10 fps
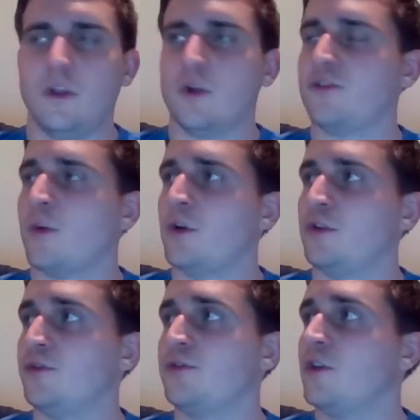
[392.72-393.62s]
Someone
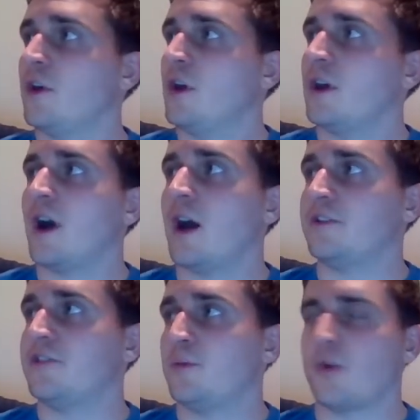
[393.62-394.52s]
who's caught in a
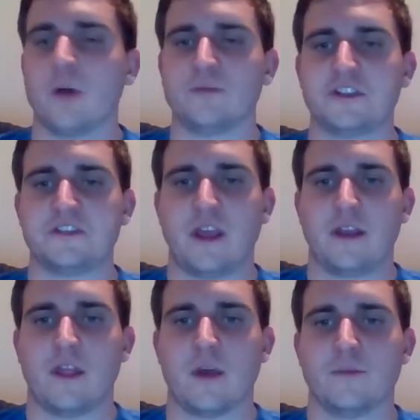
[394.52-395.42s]
sin problem, just saying
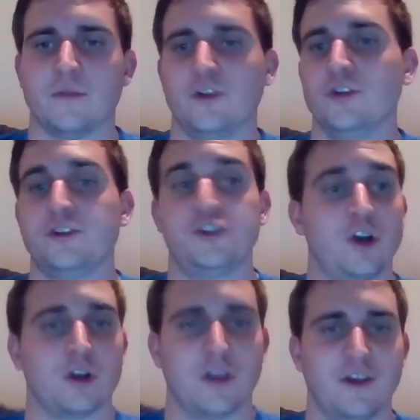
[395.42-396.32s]
to them, "You're a
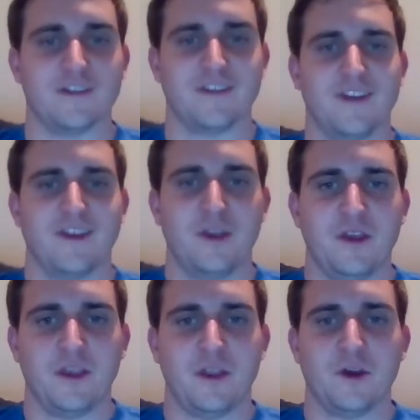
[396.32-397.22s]
jerk."
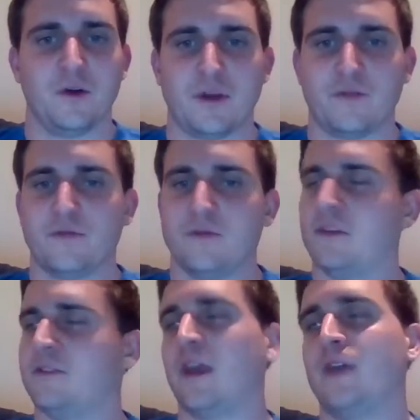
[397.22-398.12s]
If,
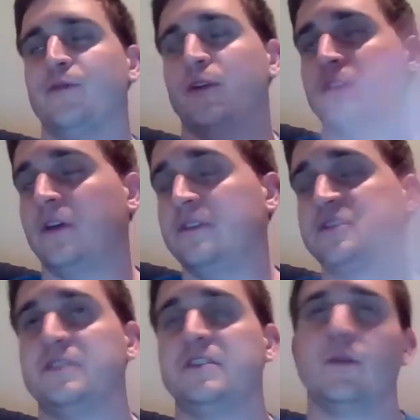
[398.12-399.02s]
let's say, for
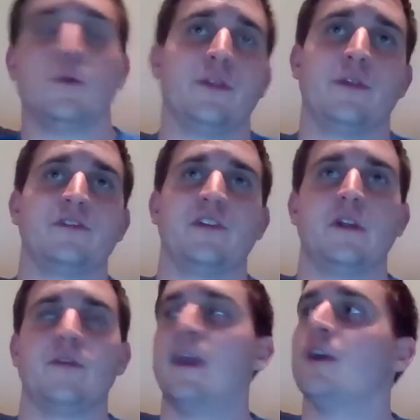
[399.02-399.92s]
instance, even with the sin
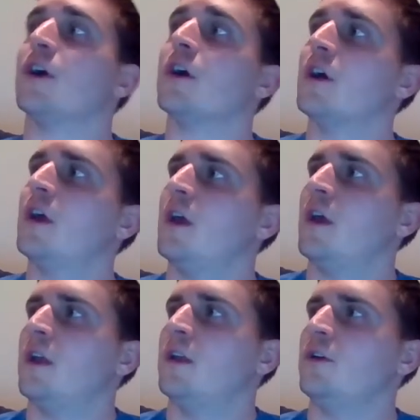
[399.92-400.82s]
of anger,
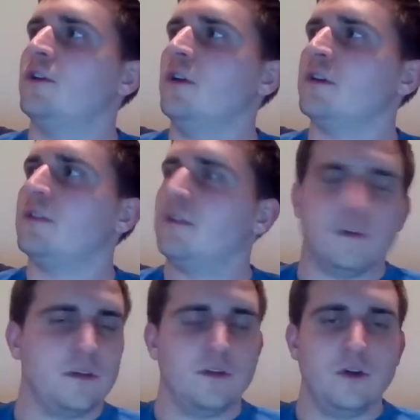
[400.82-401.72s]

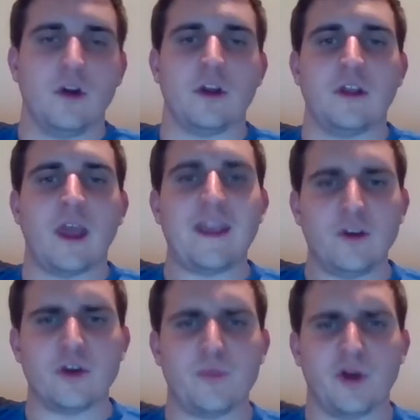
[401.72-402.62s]
you're an
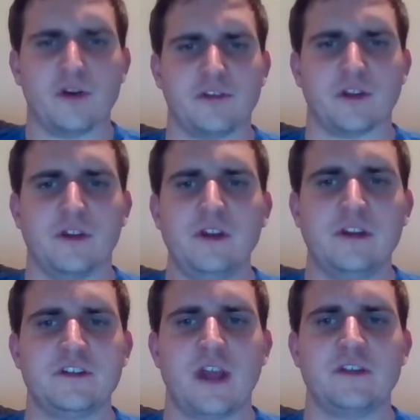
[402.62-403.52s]
angry person. You need
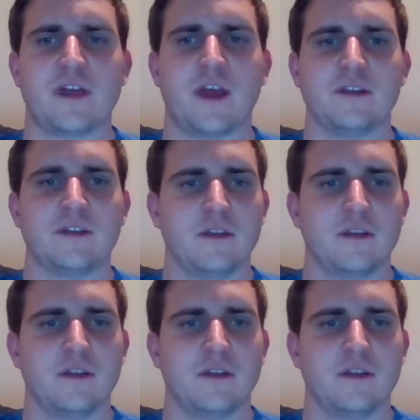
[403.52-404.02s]
to change that.